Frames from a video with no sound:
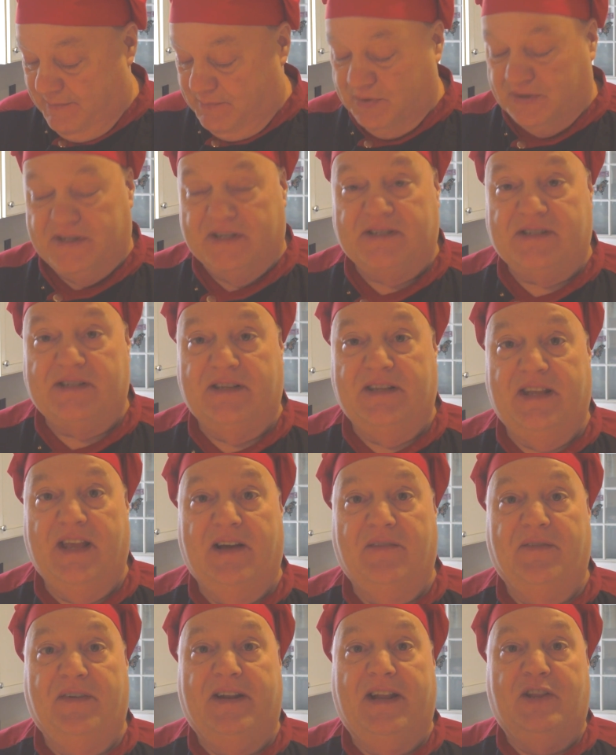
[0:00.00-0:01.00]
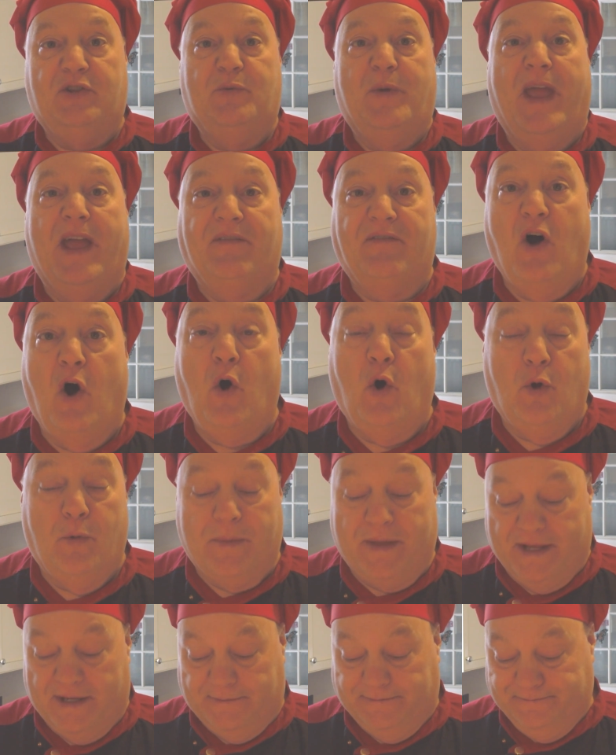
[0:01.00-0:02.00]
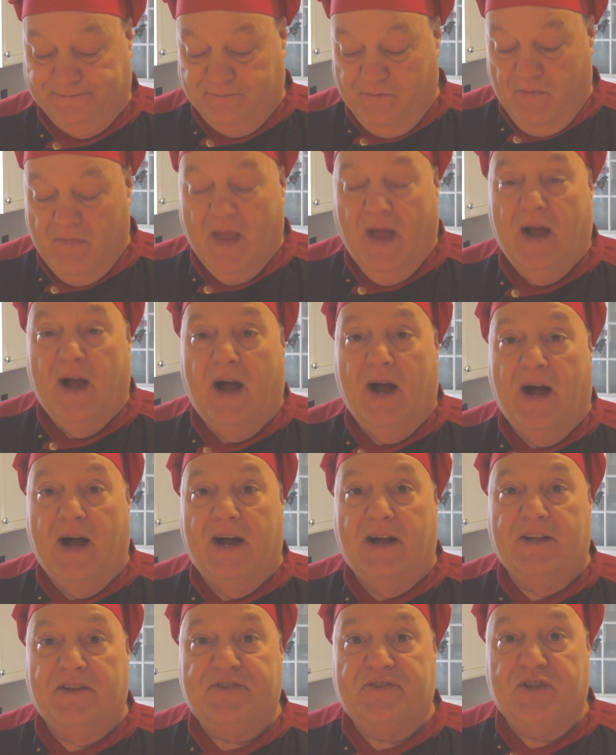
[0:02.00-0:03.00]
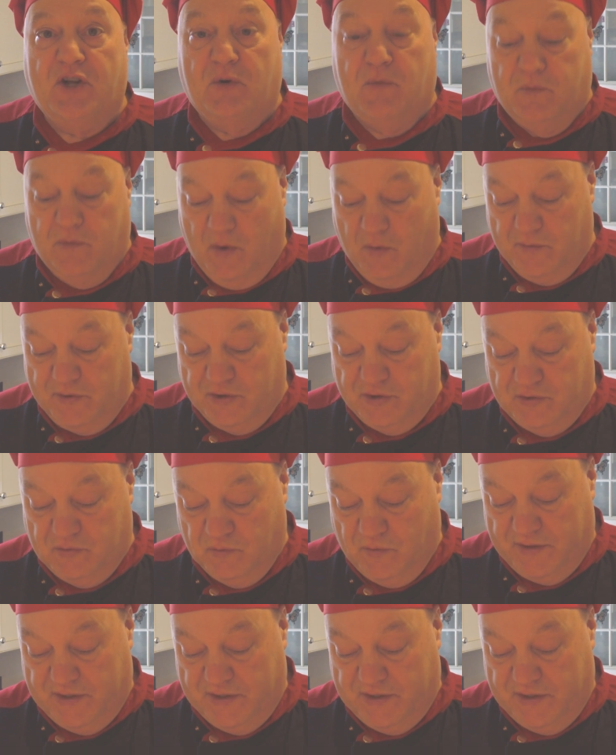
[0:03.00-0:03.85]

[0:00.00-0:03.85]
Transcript: and put this in the oven and you have a whole meal. Uh, so what we